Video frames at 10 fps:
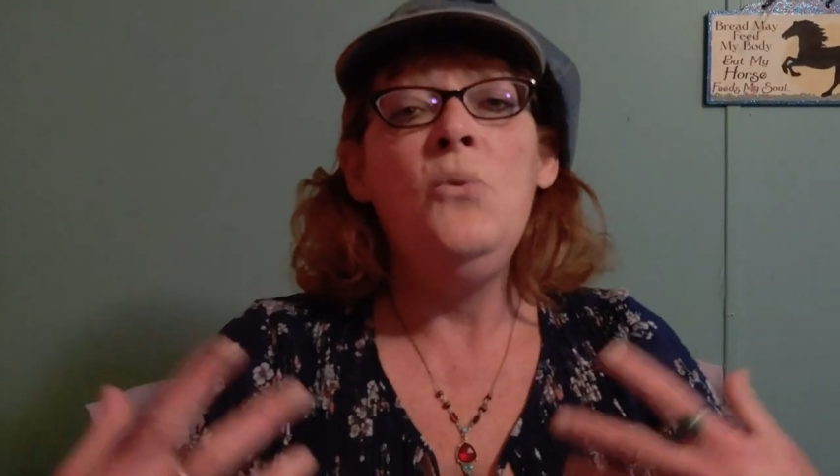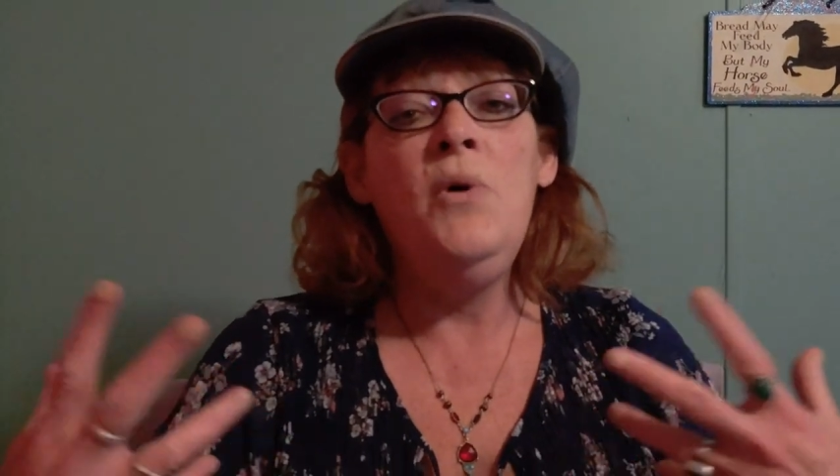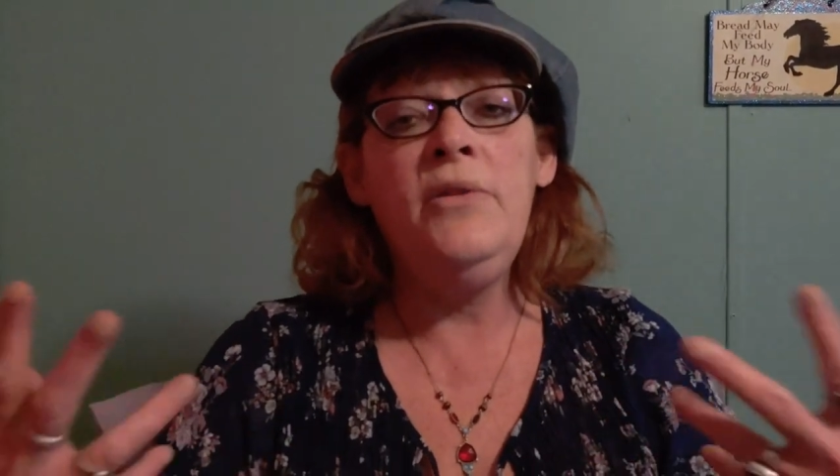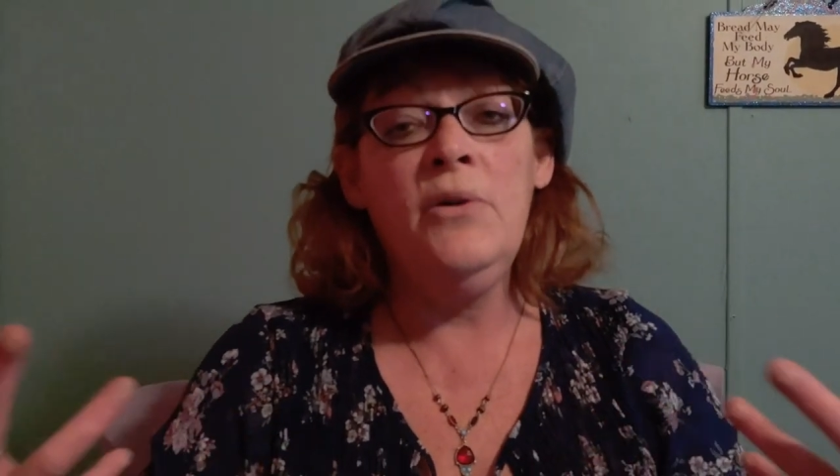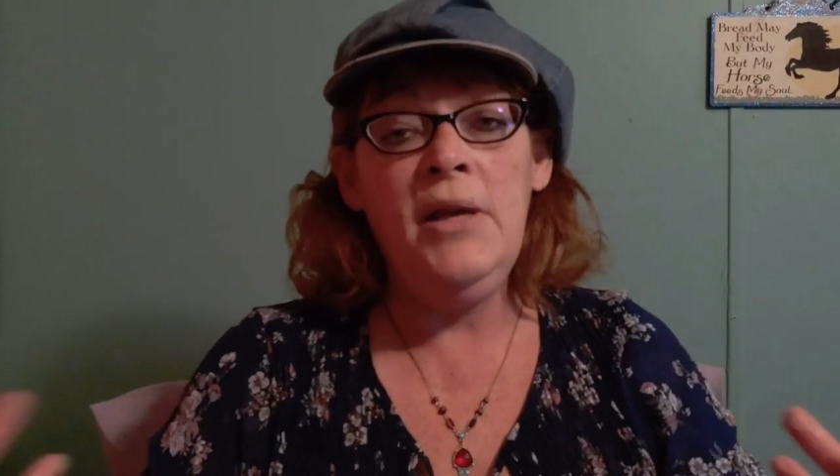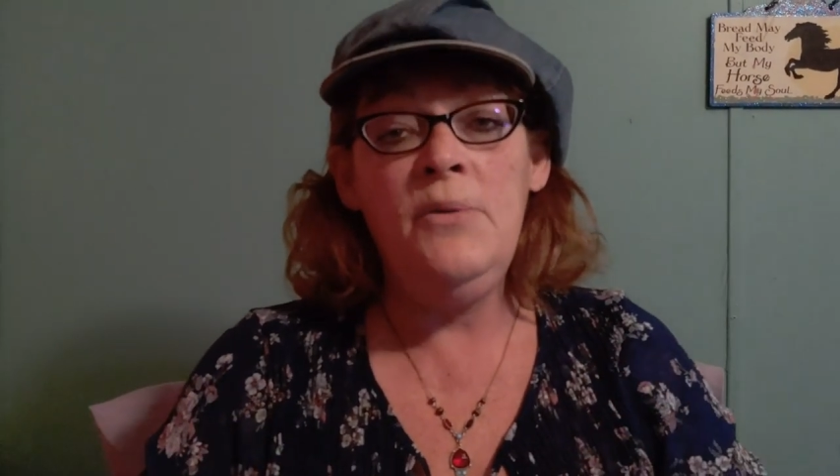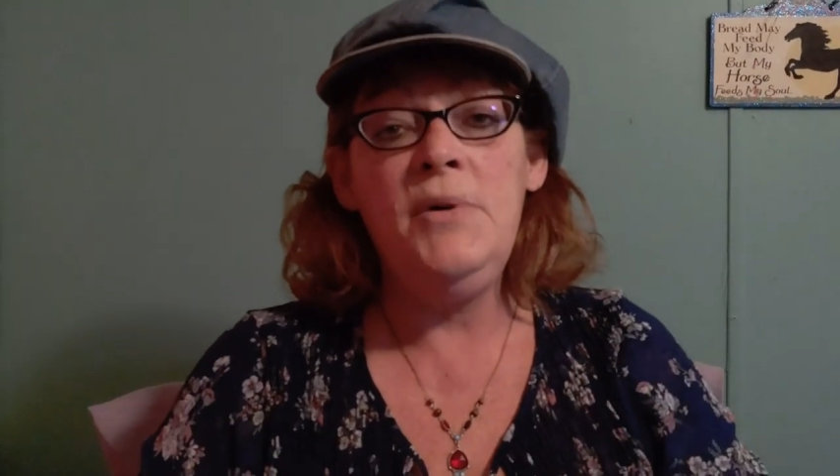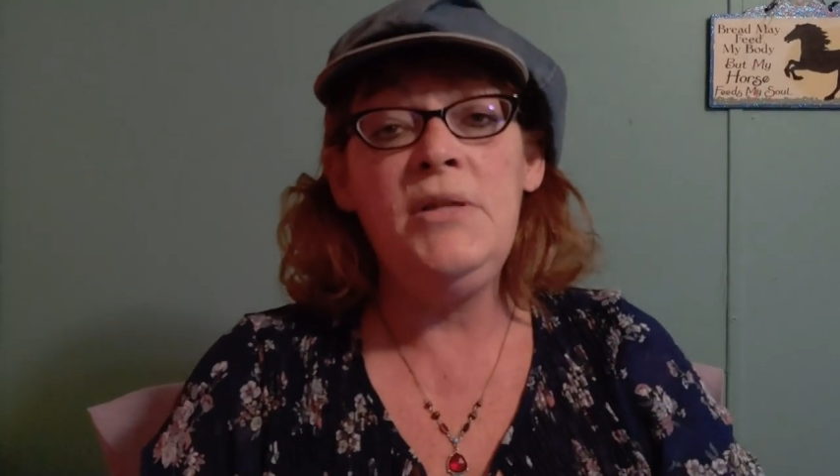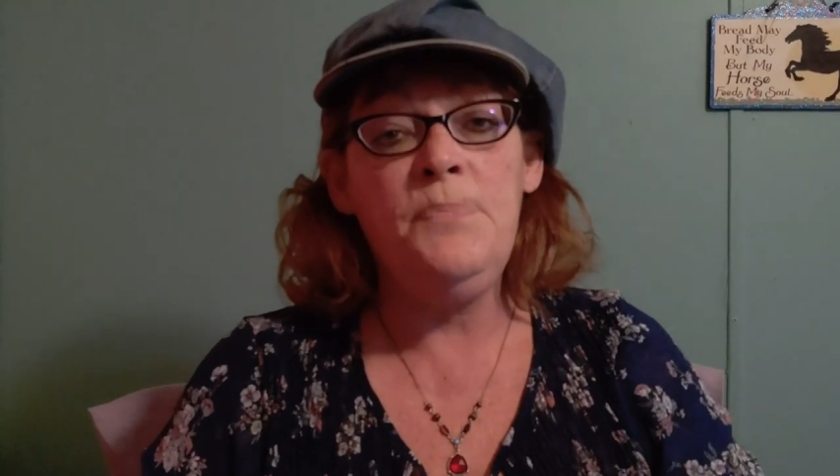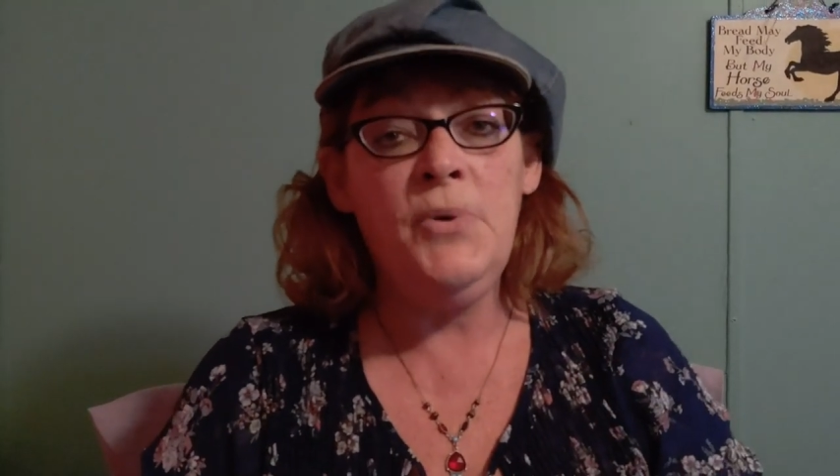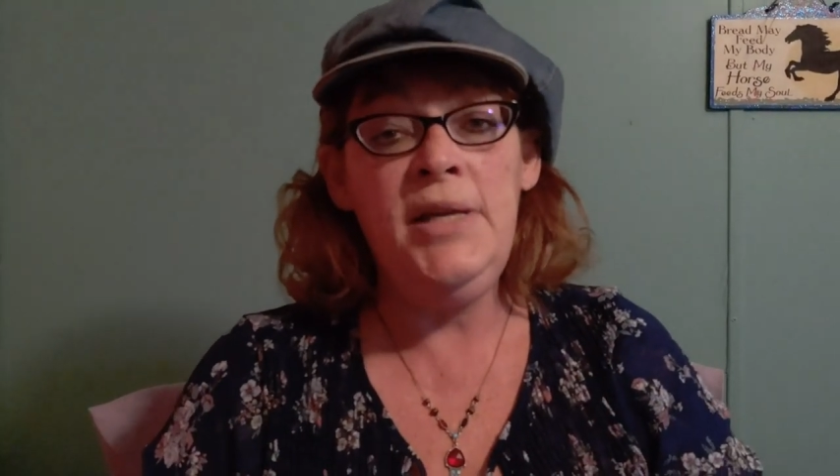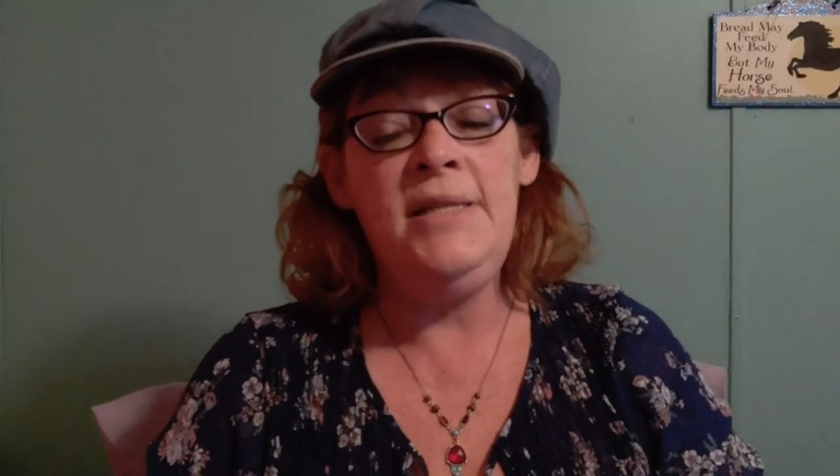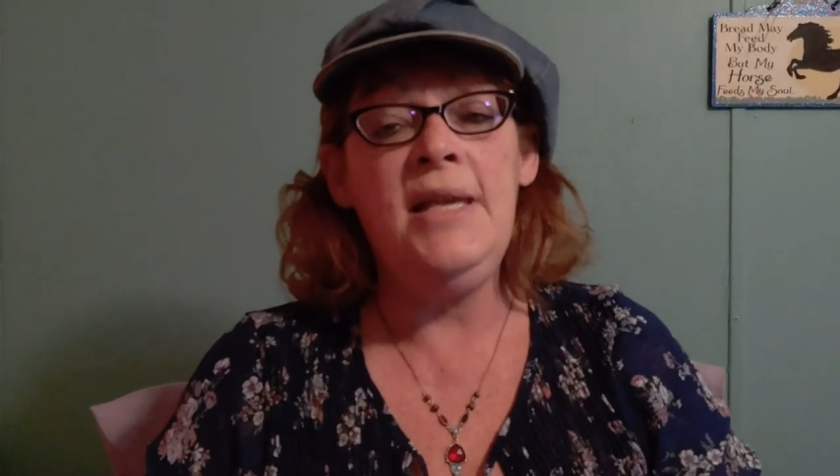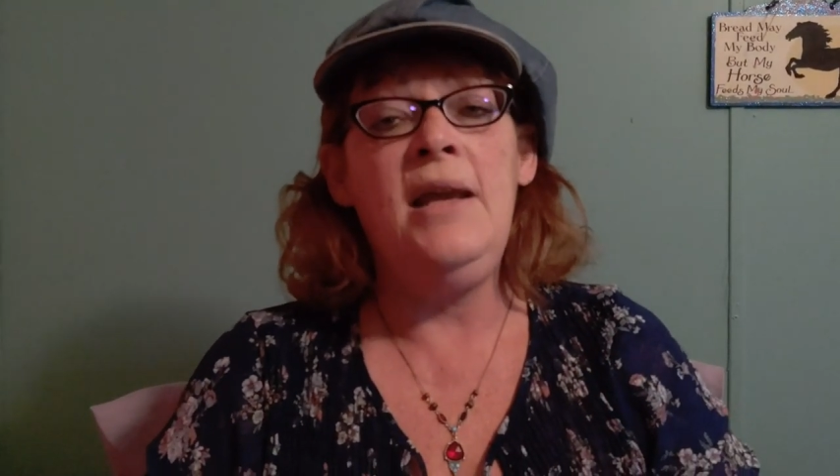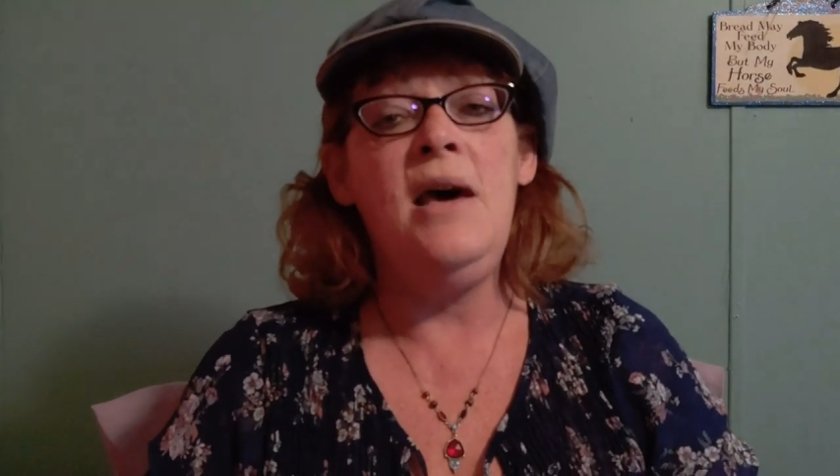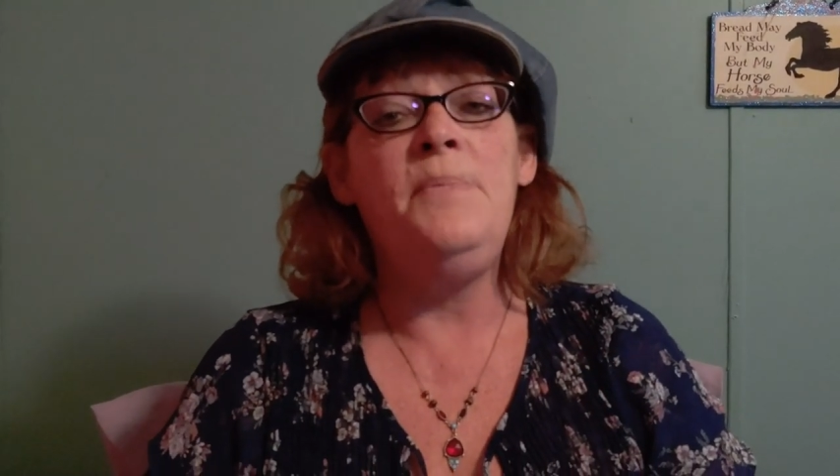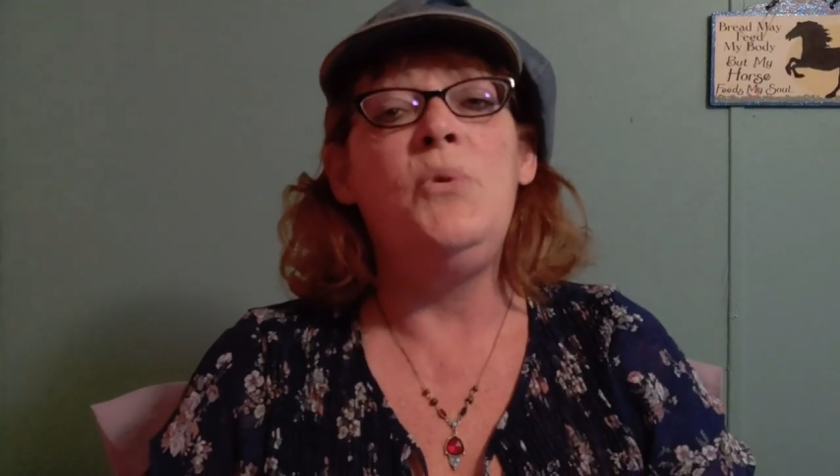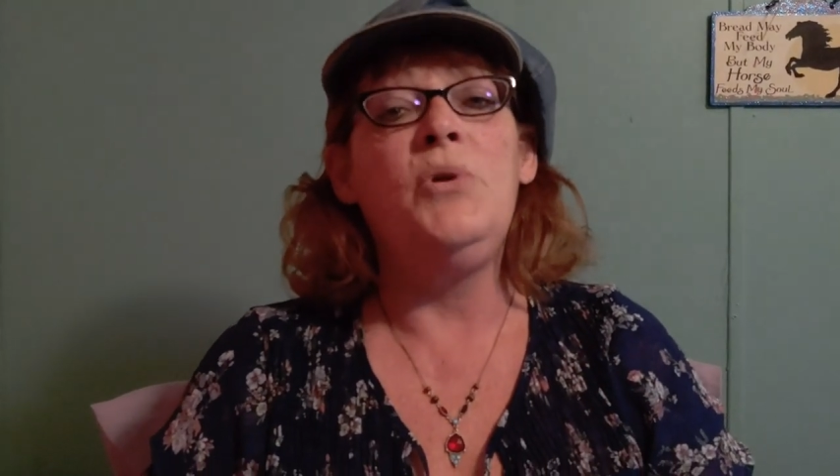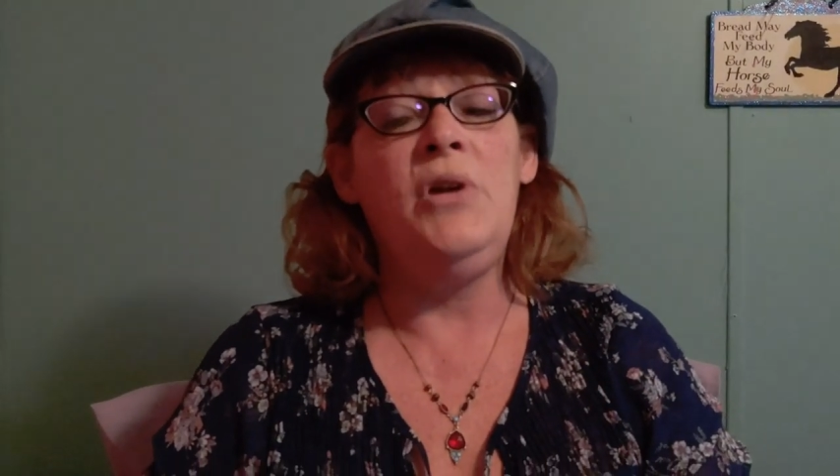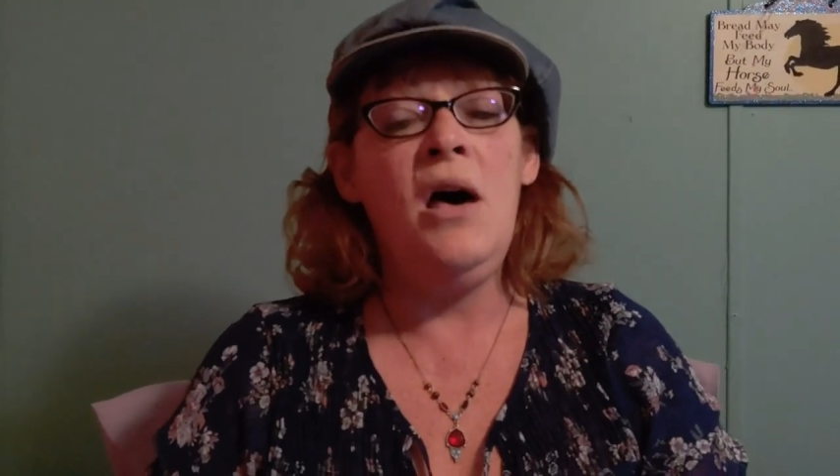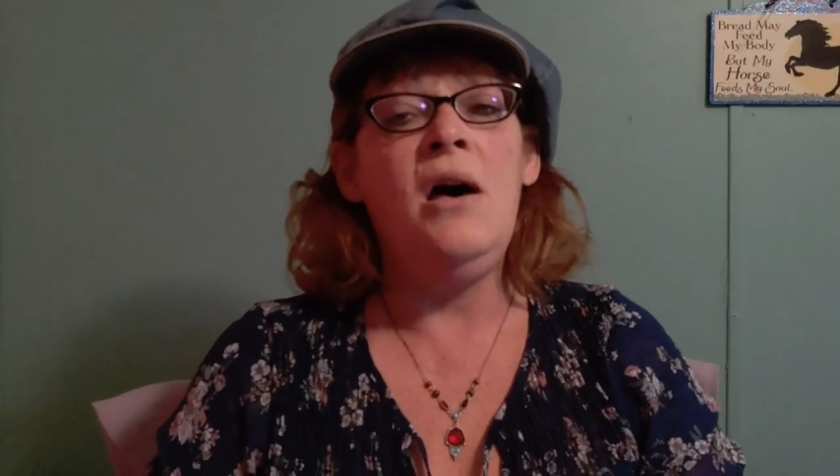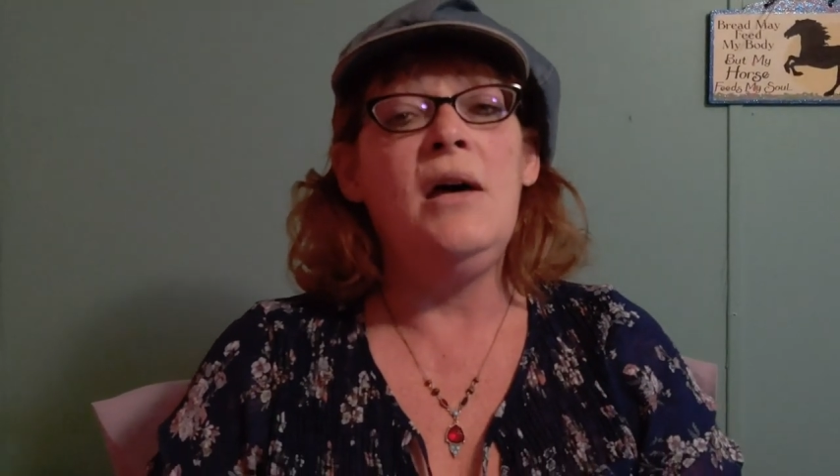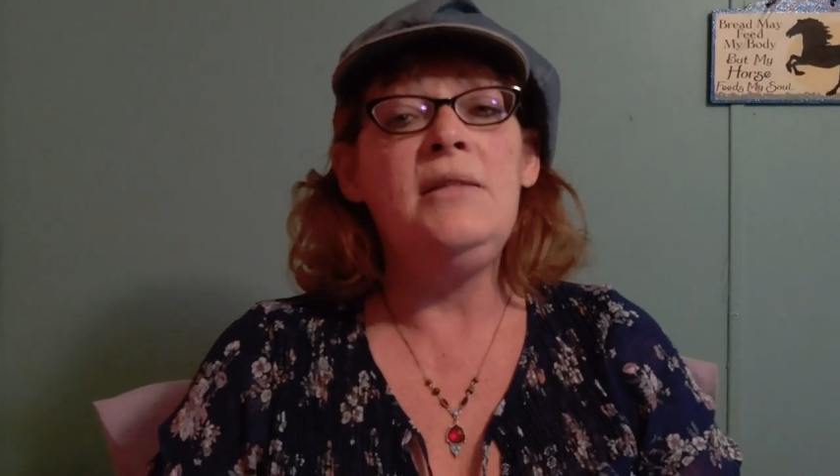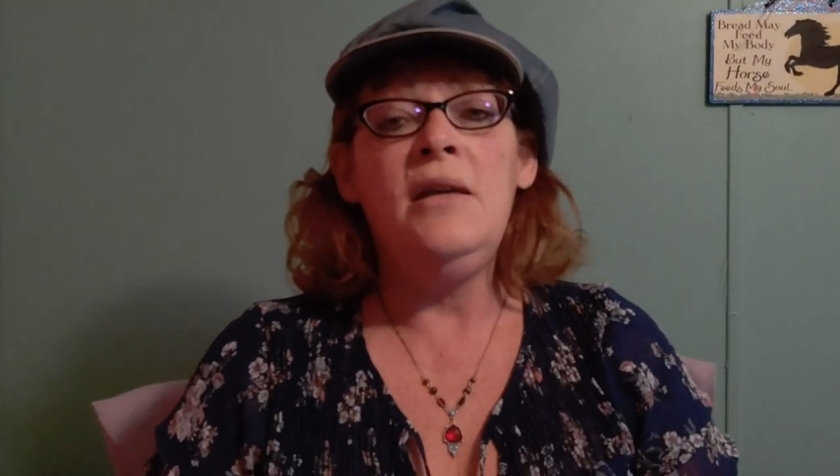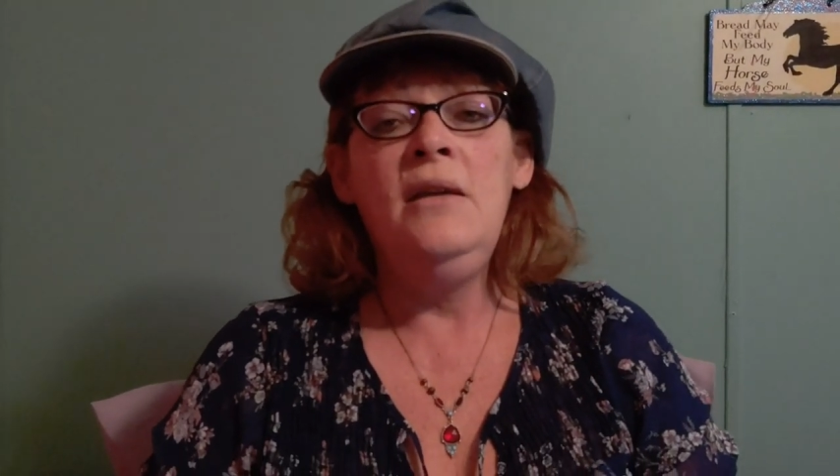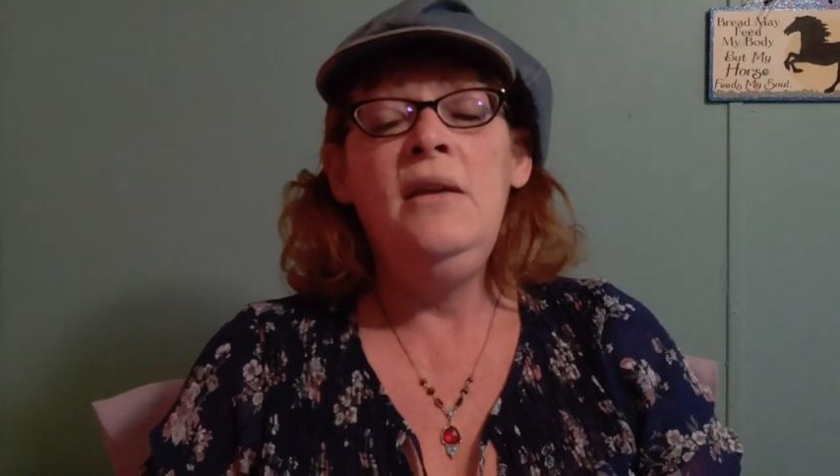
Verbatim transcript: whether it was pre set up or not.